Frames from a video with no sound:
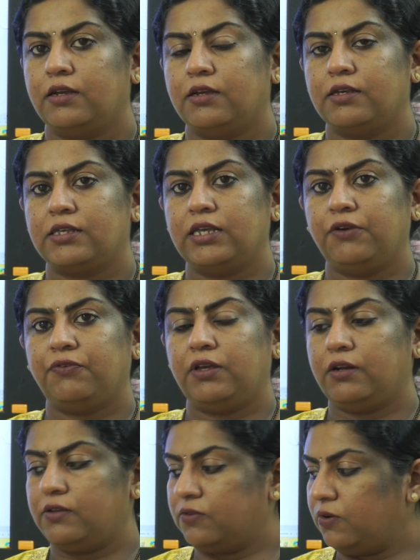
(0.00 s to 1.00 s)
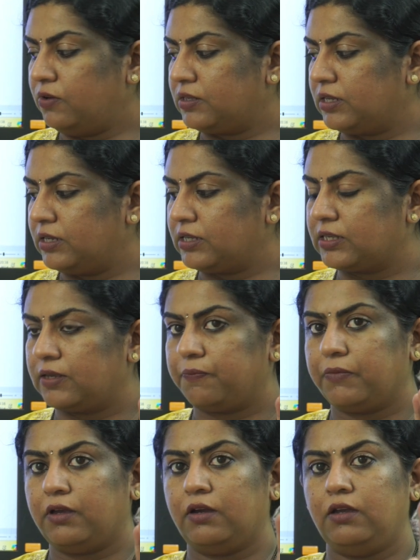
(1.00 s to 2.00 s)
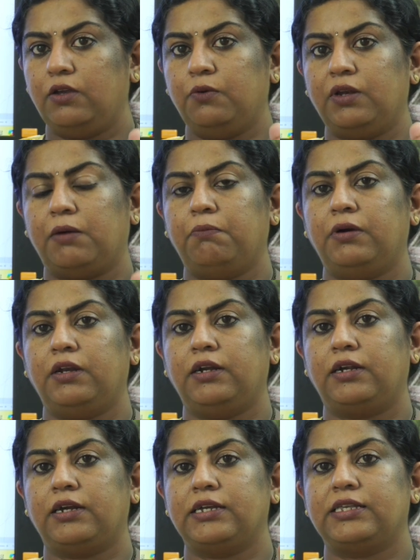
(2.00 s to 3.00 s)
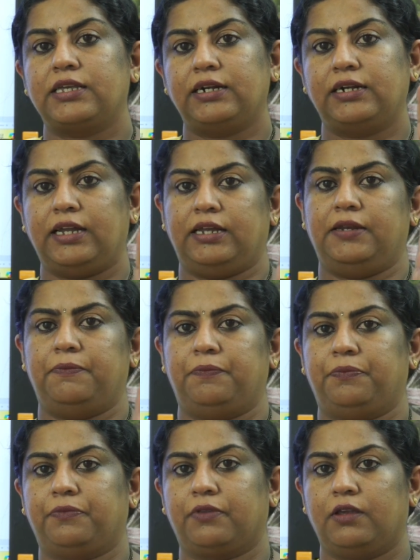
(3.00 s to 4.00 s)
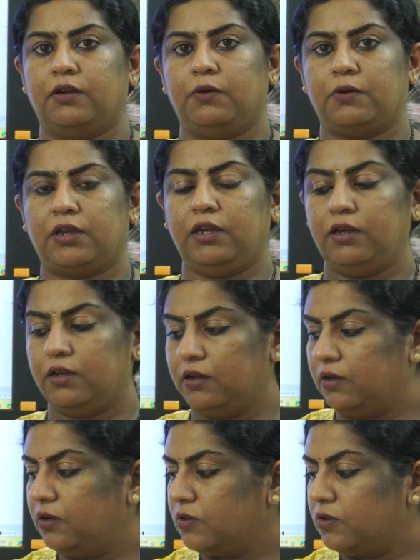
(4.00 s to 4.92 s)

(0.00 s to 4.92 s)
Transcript: see, if the resources you number it as 10, okay.